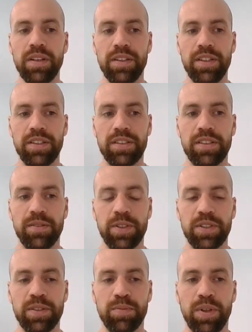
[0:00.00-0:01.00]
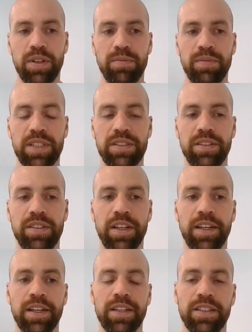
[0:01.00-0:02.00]
Here's the most important method,
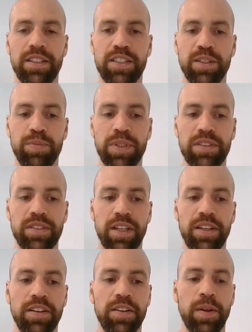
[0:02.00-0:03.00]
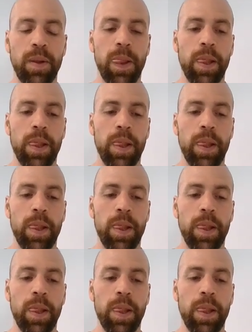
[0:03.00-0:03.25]
TCP send.